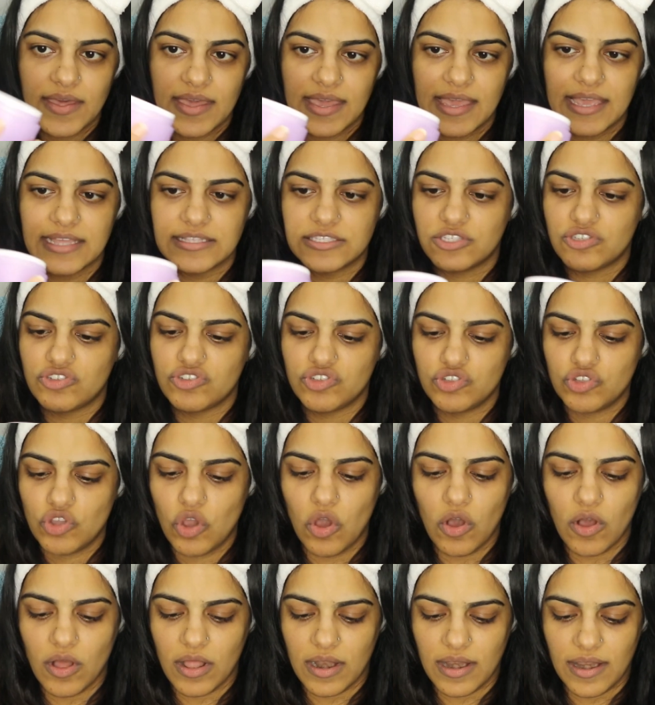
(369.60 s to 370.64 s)
It's
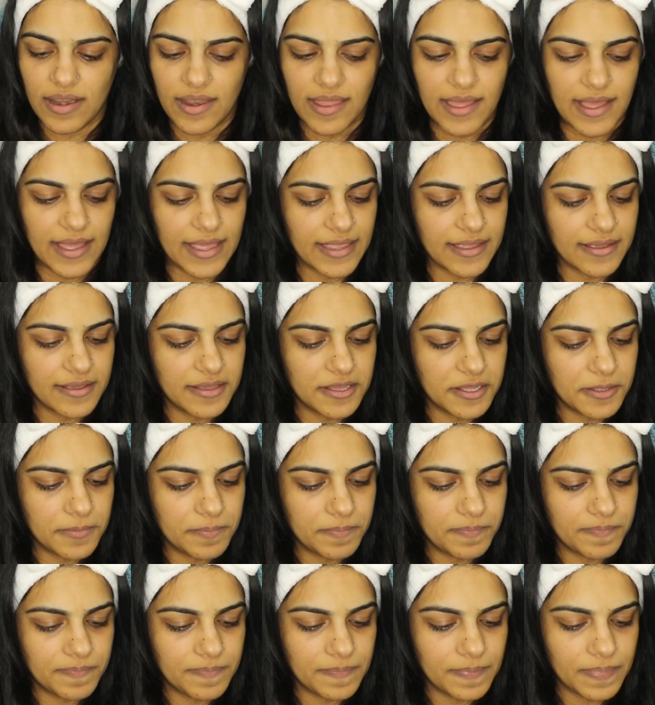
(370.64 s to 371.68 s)
not like,
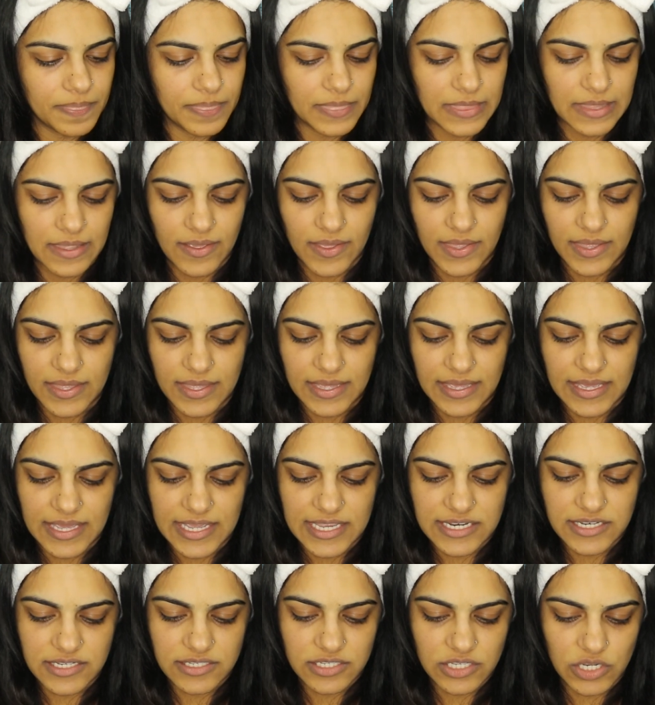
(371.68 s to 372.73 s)

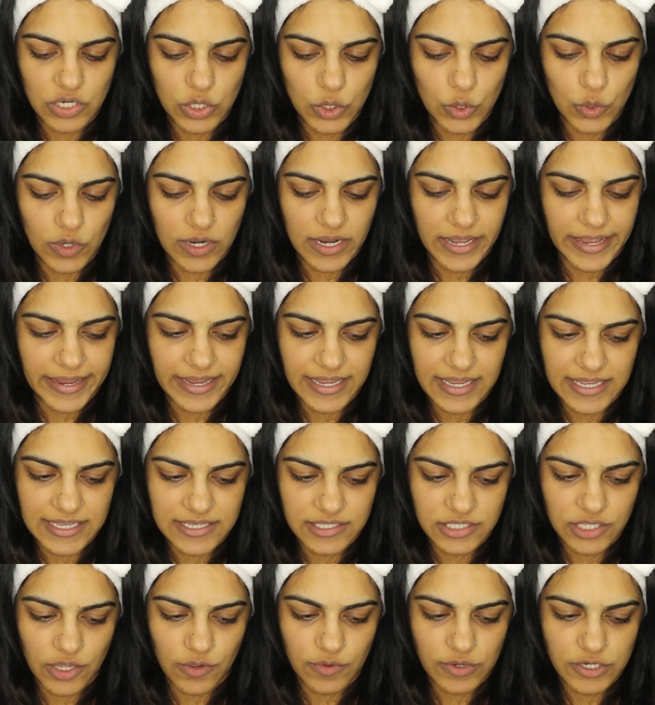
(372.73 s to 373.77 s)
it doesn't look like
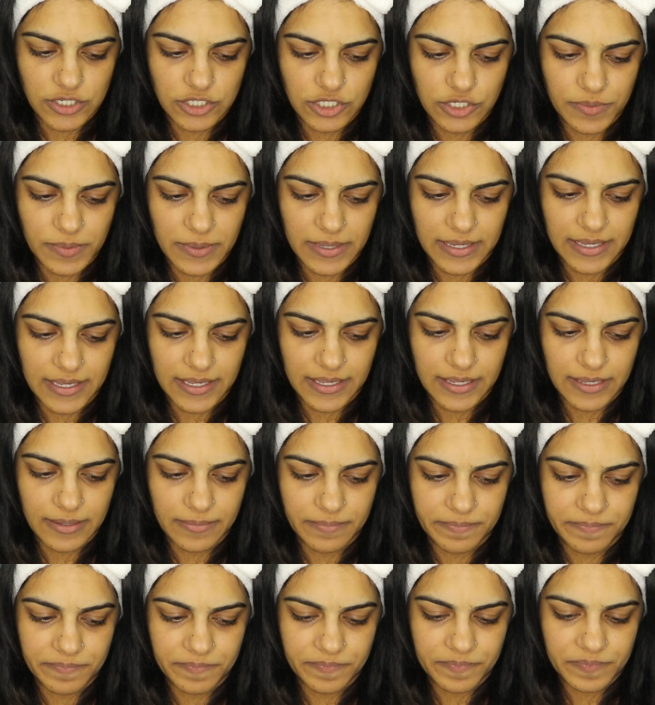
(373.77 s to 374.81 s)
it's going to be
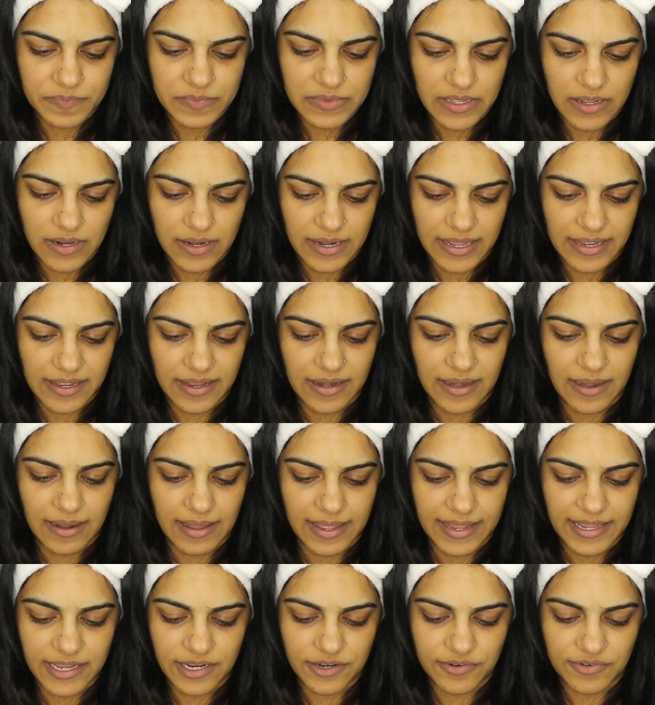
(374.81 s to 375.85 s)
like a
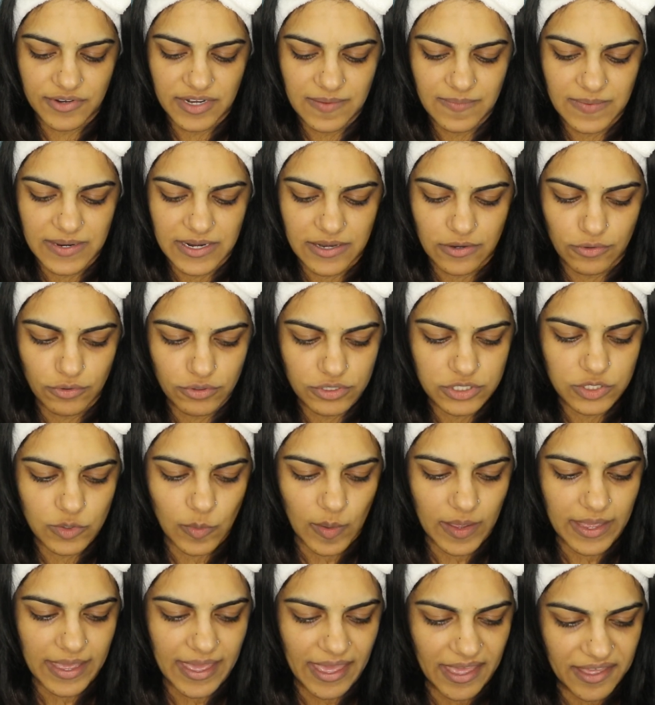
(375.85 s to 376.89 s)
light cream. It looks
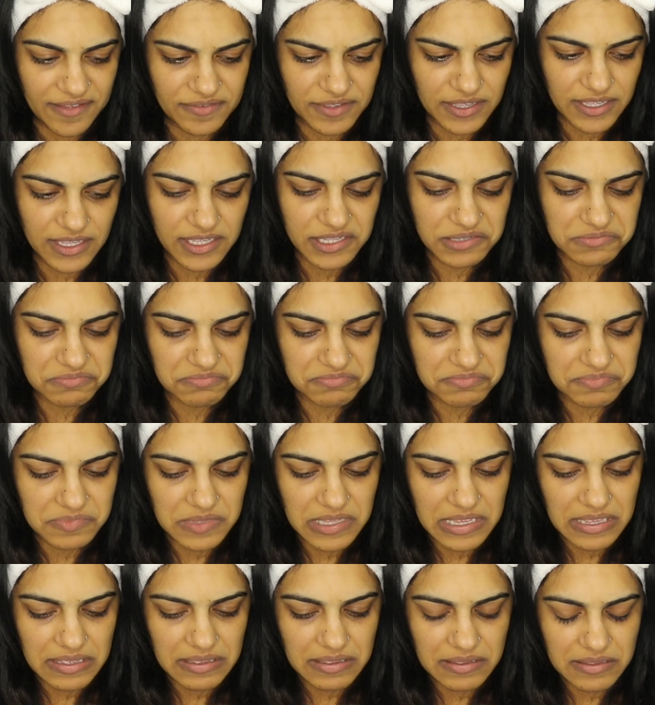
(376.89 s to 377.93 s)
quite heavy.
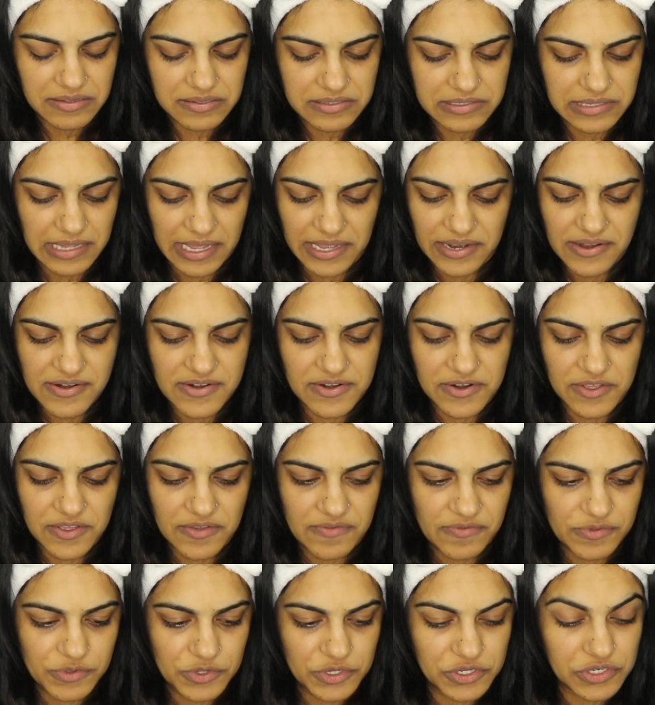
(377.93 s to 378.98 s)
I don't know
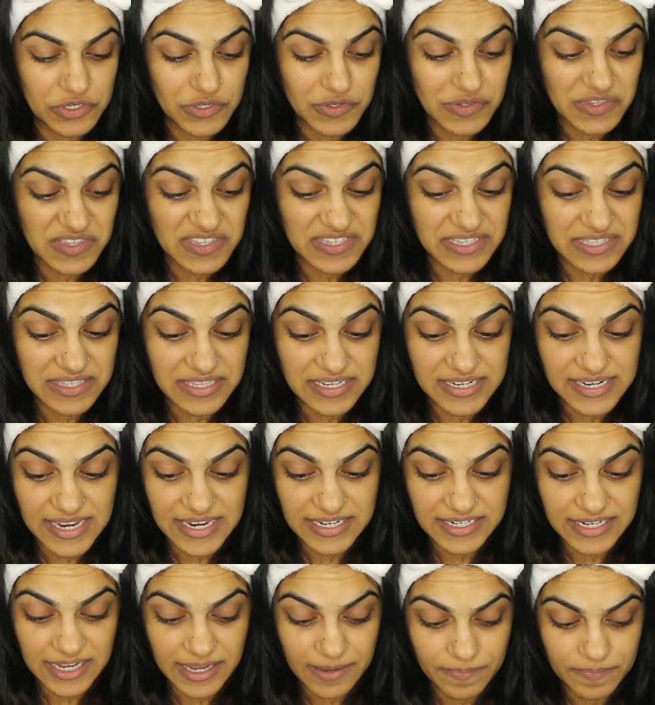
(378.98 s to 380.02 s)
if you can use this in the
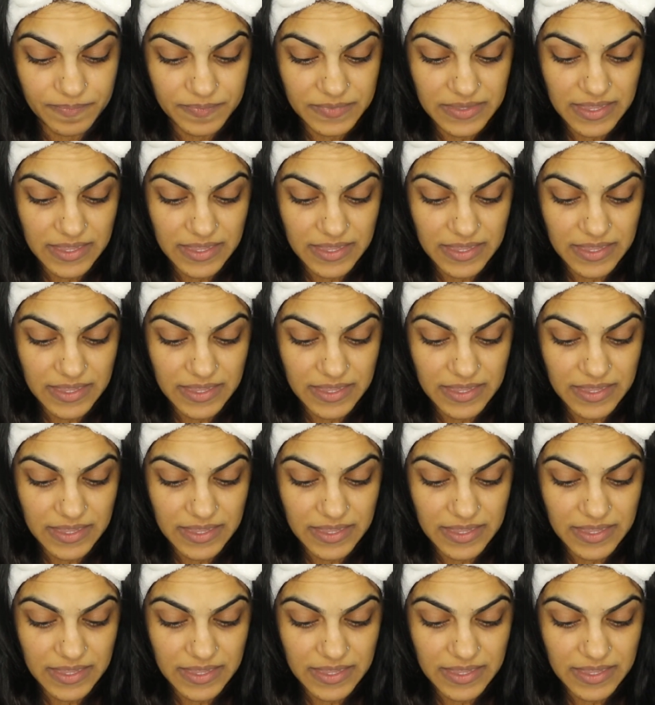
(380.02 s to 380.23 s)
daytime,